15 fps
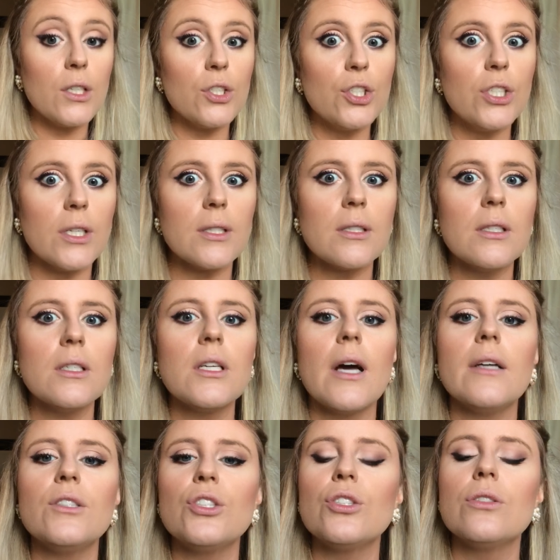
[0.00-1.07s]
Just a
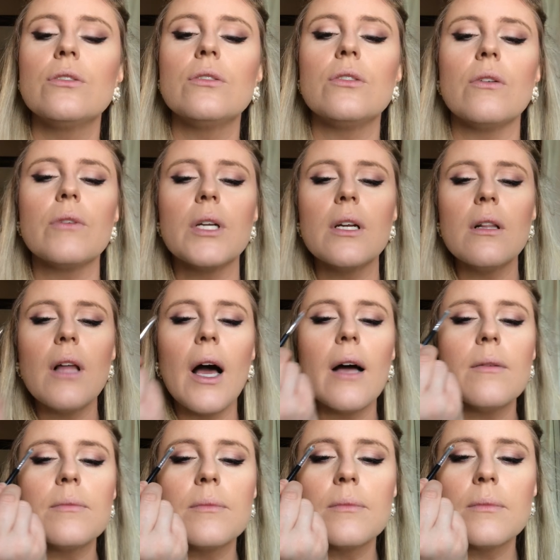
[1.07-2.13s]
touch, don't need a lot.